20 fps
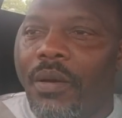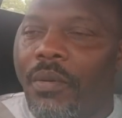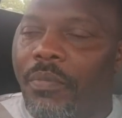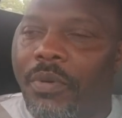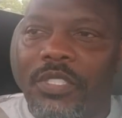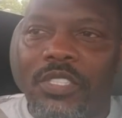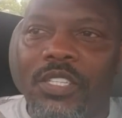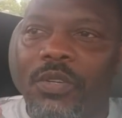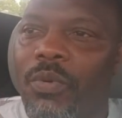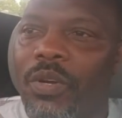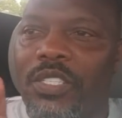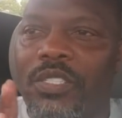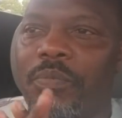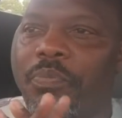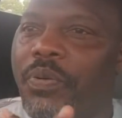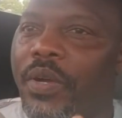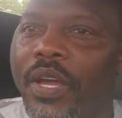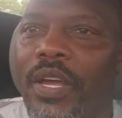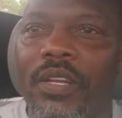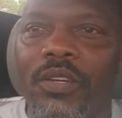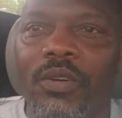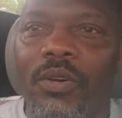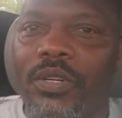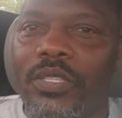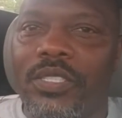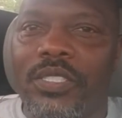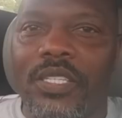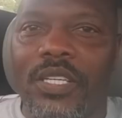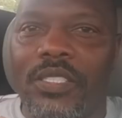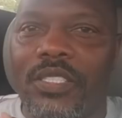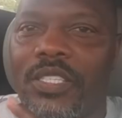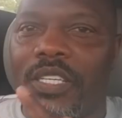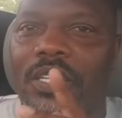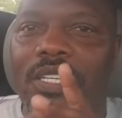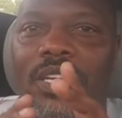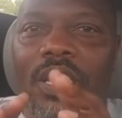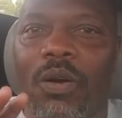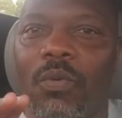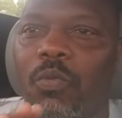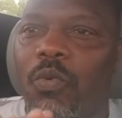but she wasn't paying no attention. He
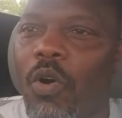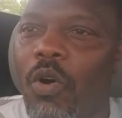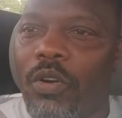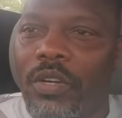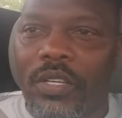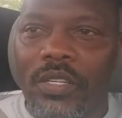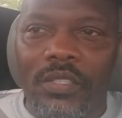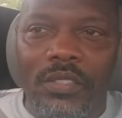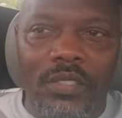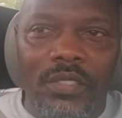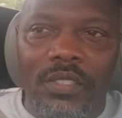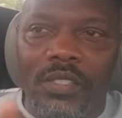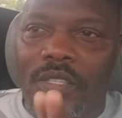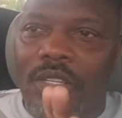kept walking.